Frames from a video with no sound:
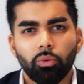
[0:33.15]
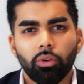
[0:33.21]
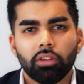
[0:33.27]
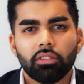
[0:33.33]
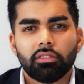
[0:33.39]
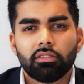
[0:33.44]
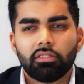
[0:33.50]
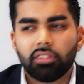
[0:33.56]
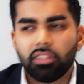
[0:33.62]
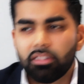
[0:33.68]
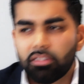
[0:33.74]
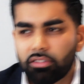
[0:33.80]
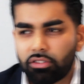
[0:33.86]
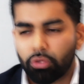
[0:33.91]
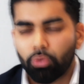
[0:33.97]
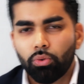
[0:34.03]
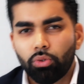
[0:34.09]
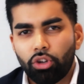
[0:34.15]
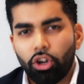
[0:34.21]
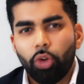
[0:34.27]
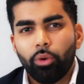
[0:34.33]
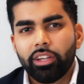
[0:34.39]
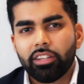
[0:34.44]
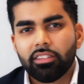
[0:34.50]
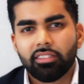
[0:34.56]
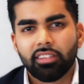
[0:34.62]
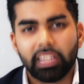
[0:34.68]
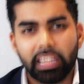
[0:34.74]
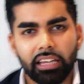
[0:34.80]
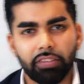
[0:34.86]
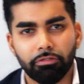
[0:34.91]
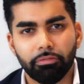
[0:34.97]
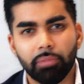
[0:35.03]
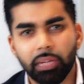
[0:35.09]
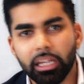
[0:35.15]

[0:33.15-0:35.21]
What is school going to give